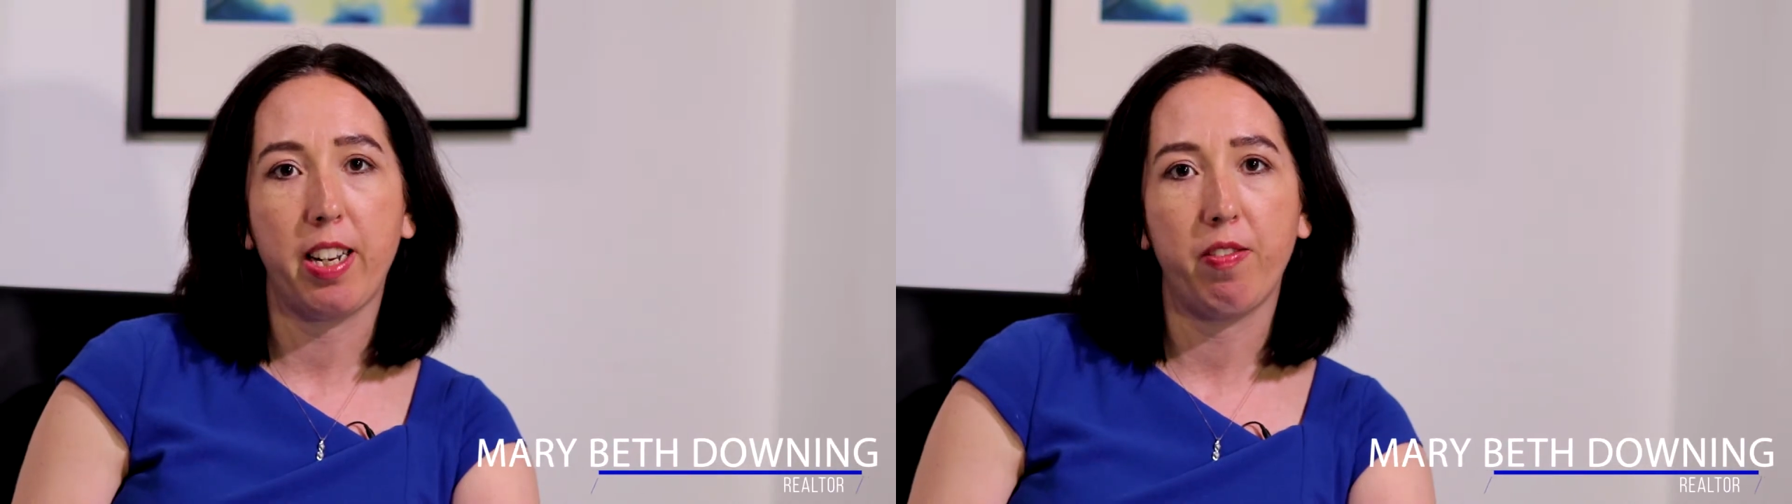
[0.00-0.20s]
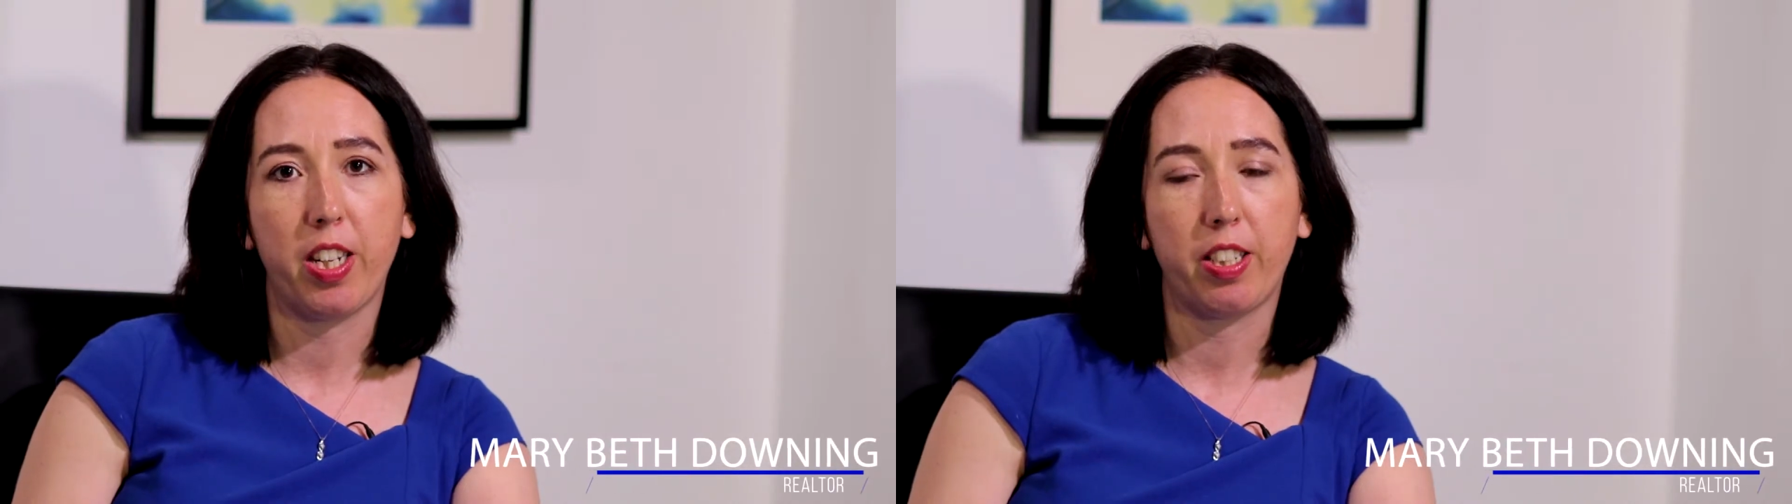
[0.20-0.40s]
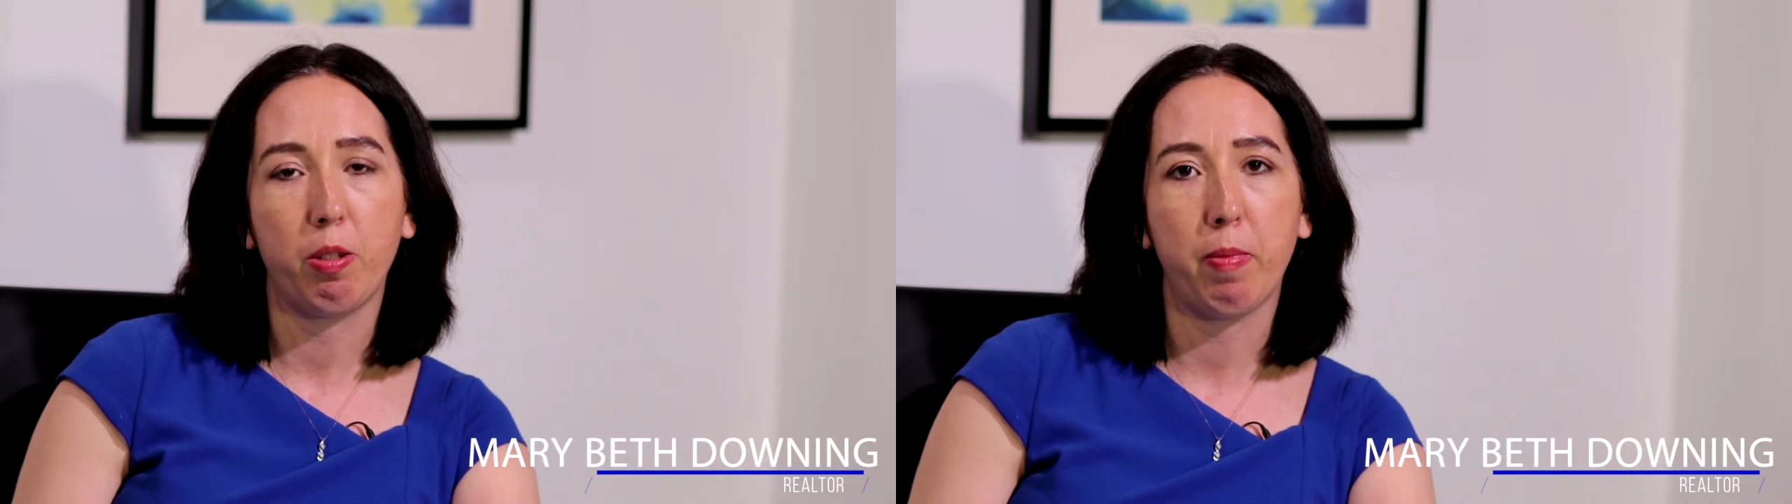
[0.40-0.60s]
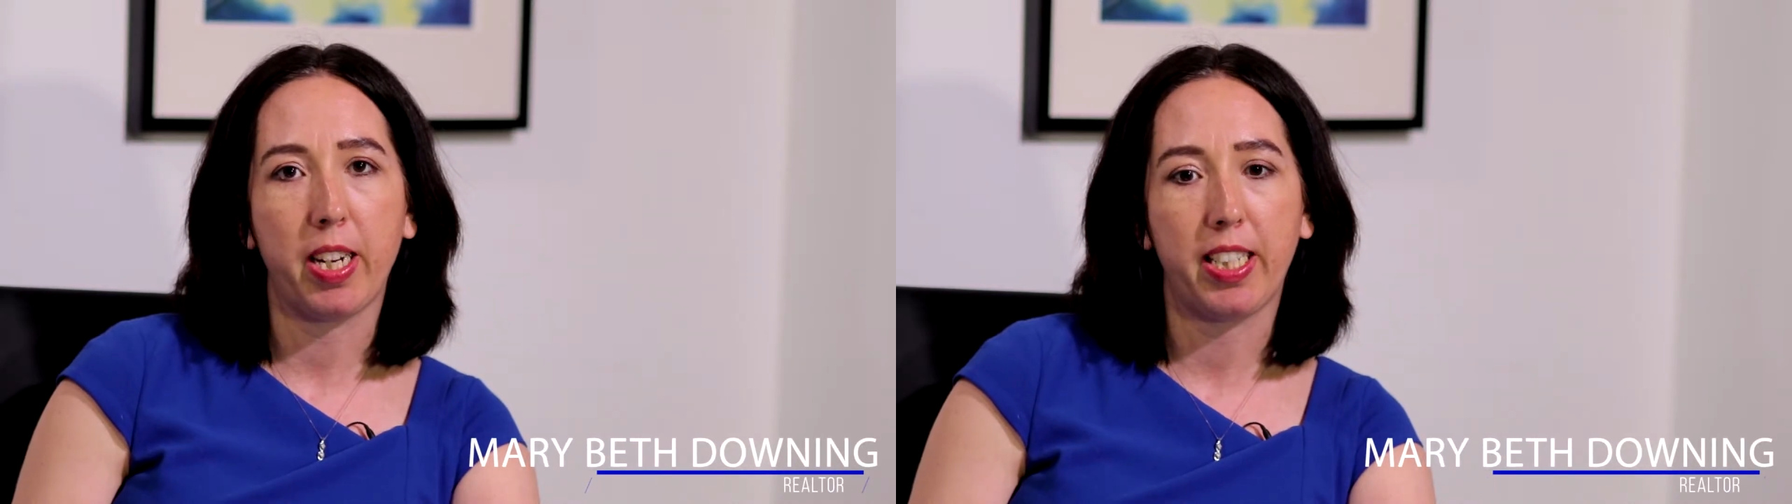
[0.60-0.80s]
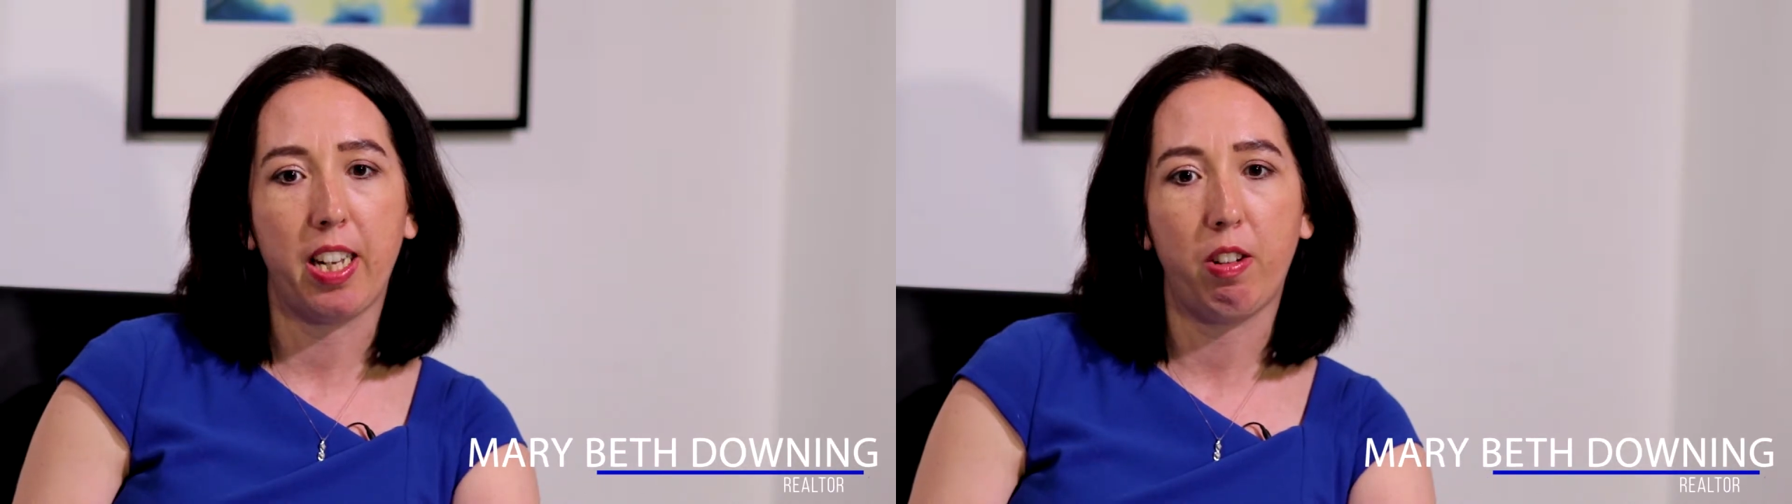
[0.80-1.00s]
investor
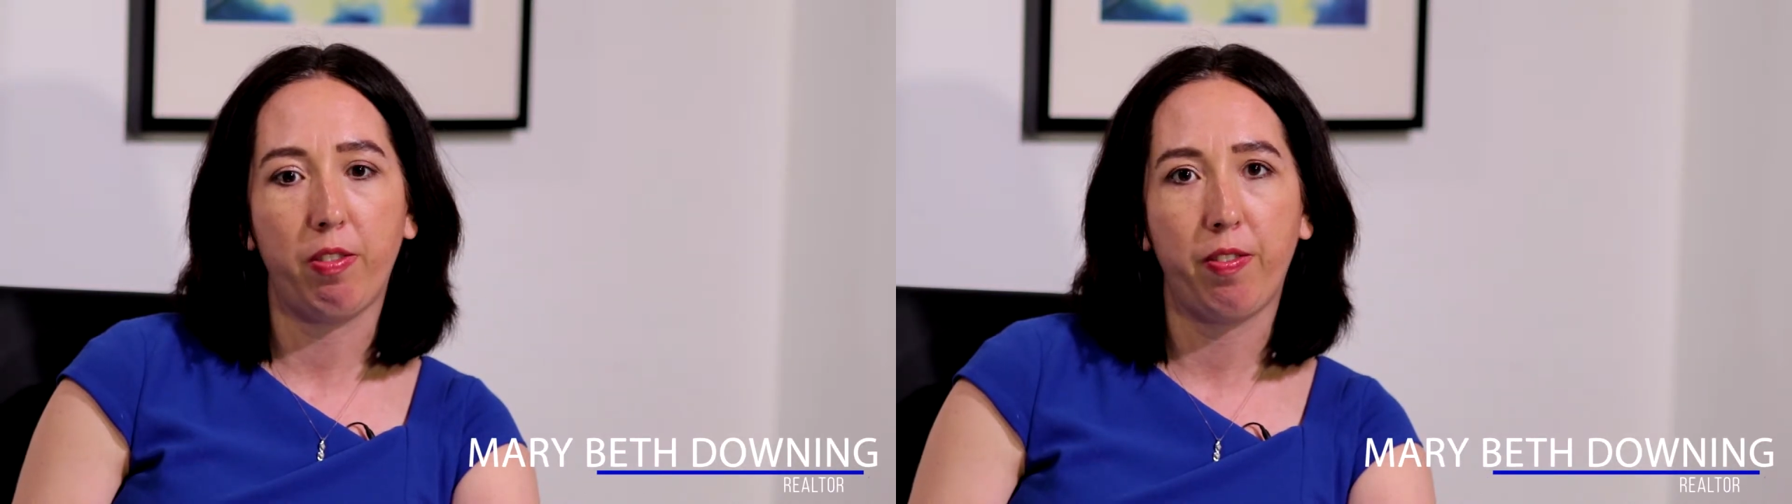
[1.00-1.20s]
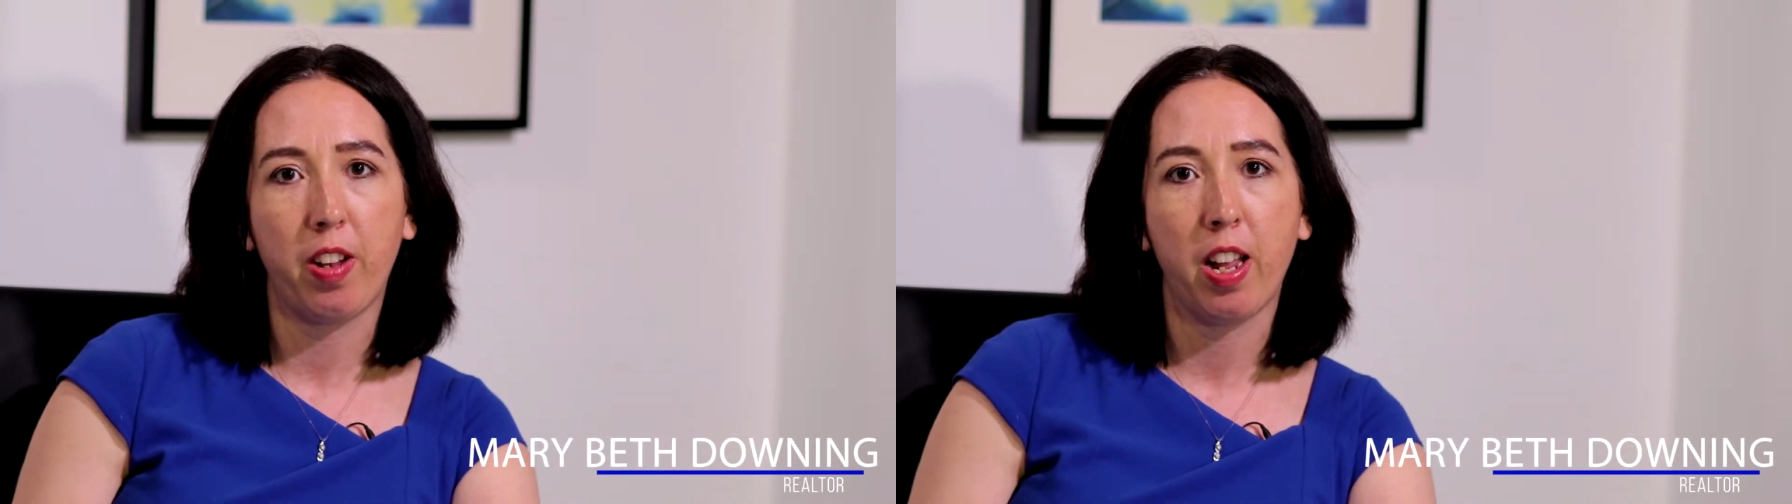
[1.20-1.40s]
myself,